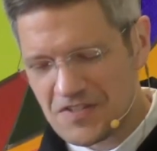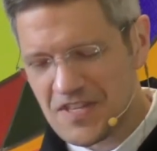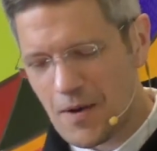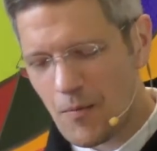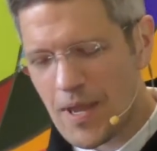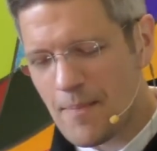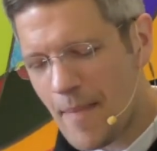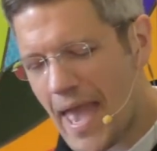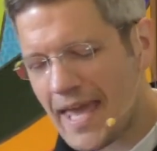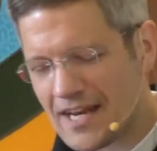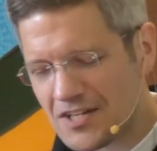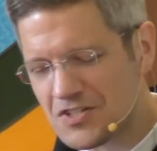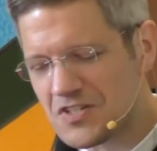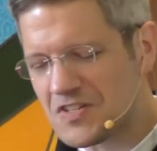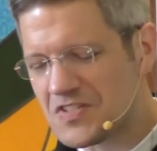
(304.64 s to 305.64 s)
that we
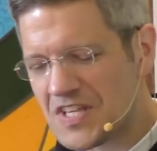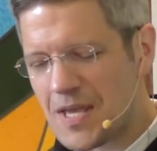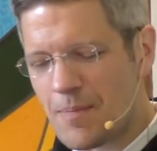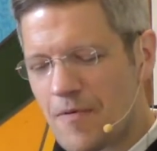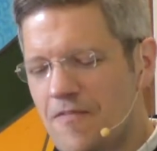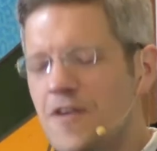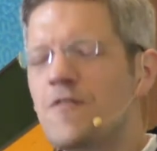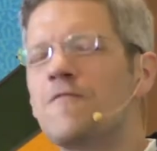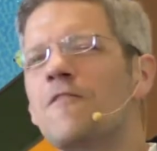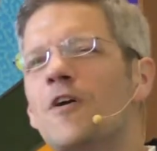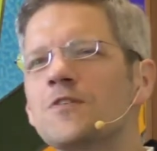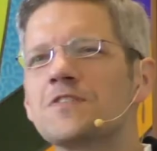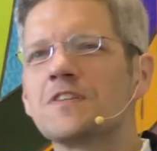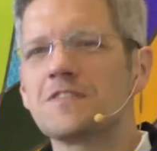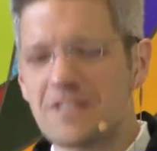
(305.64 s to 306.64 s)
managed to skip a few
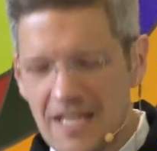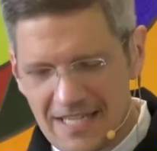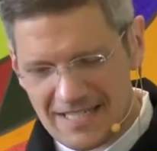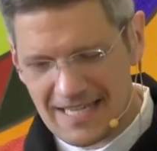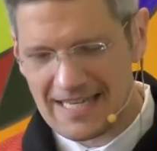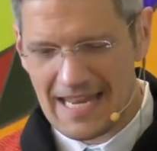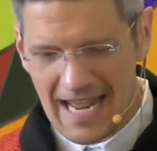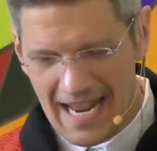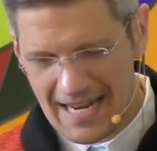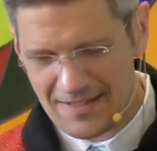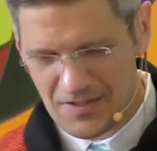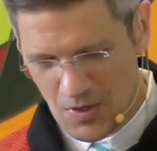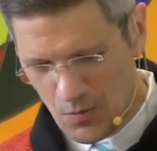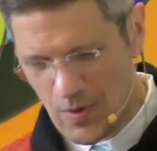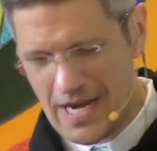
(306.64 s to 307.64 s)
verses in
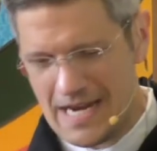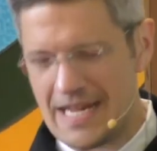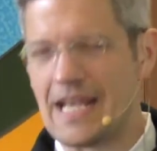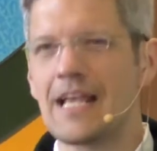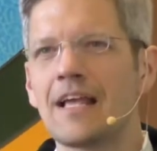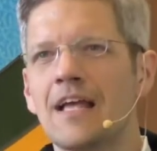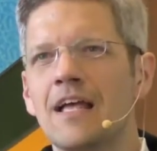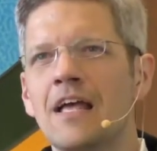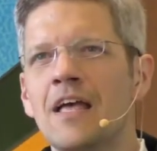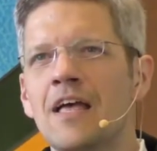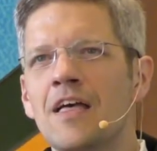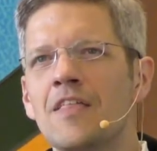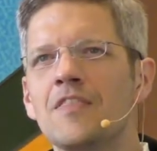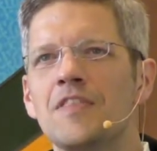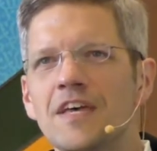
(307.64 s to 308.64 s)
today's reading.
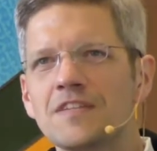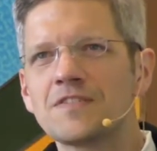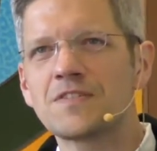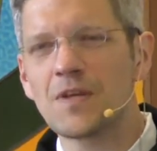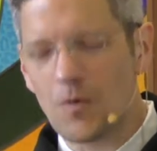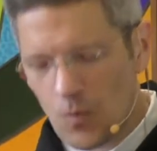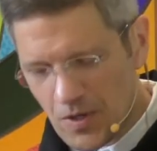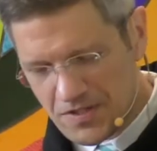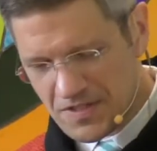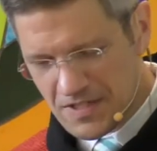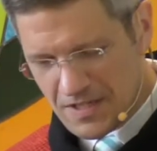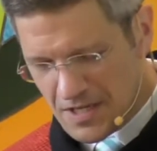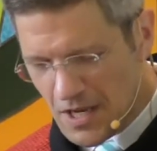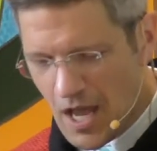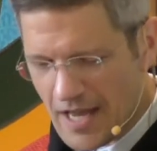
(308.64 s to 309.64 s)
This was
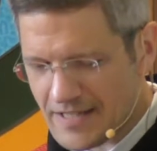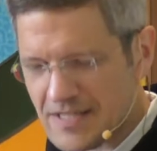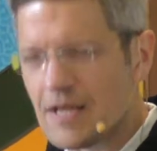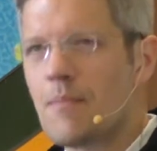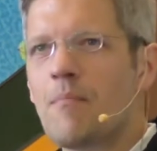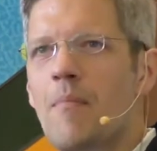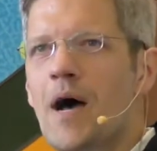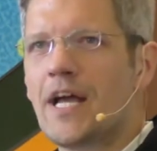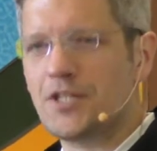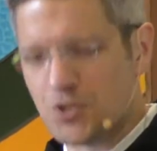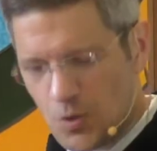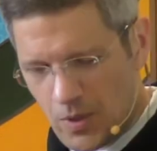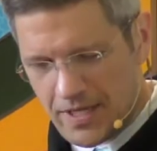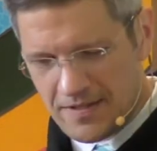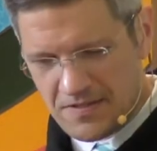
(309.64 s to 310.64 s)
not my
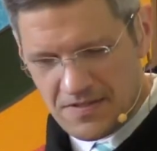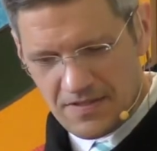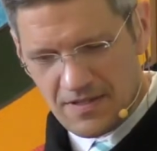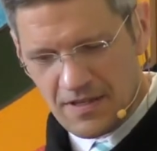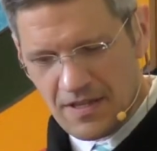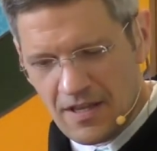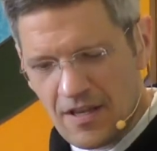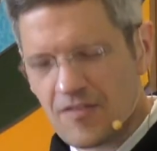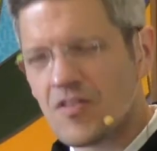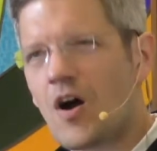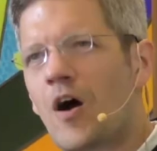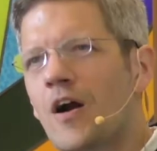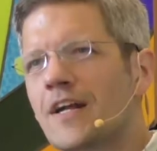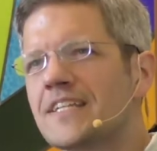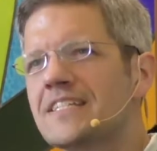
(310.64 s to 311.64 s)
choice. The
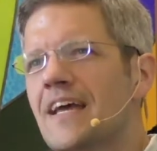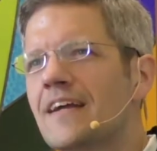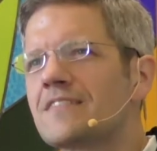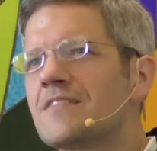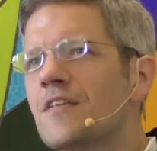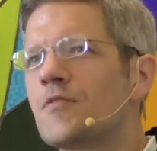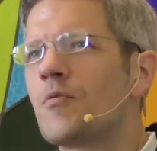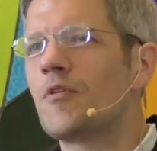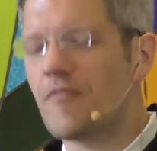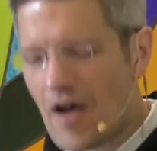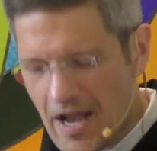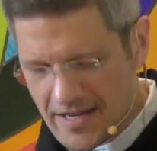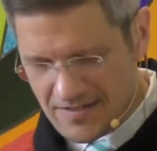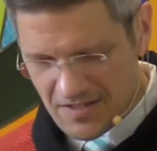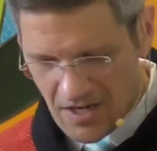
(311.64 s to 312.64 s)
architects of the
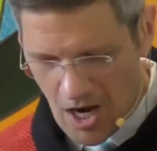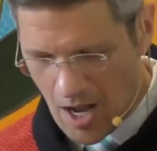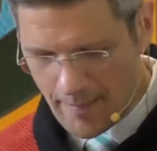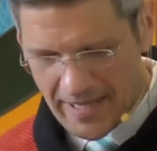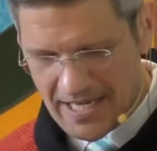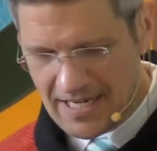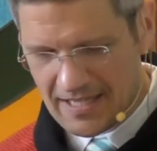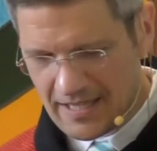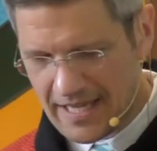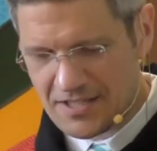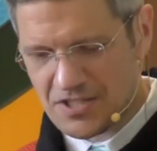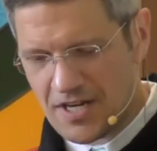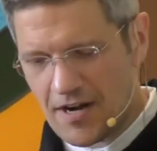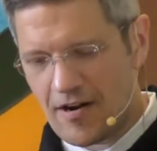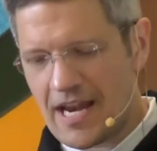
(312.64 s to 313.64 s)
Revised Common
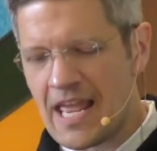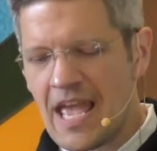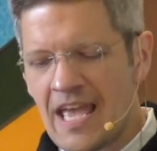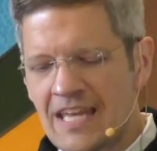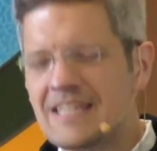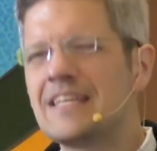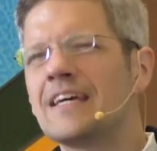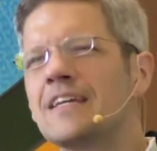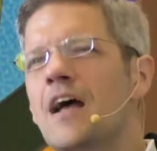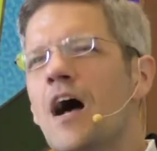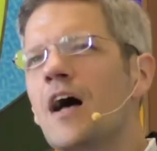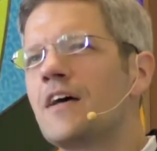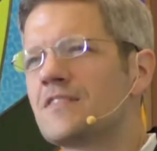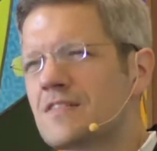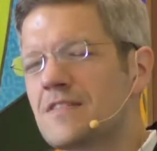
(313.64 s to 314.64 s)
Lectionary did
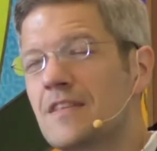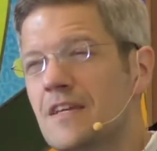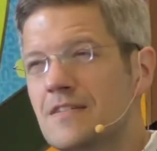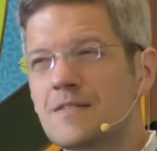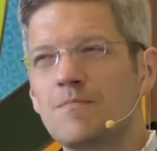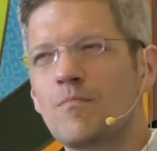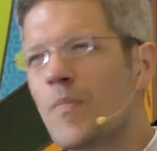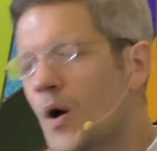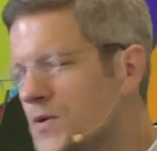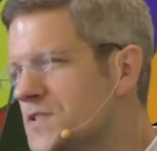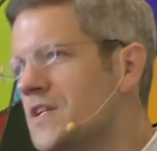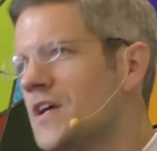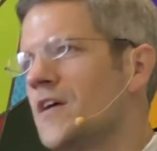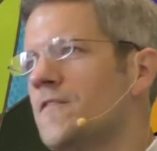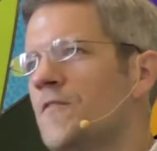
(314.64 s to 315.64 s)
us this
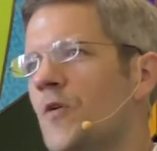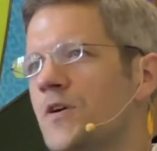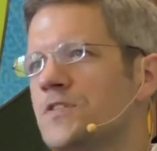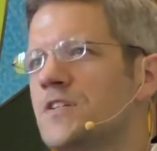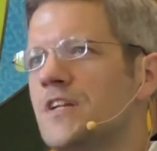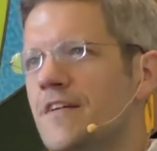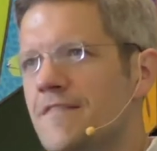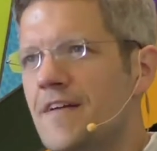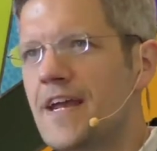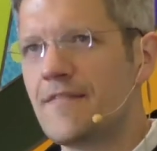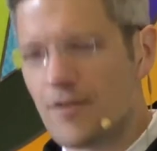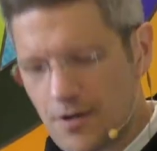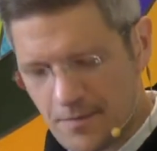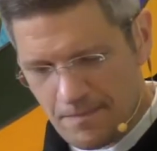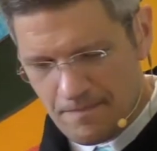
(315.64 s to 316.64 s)
most unfortunate favor.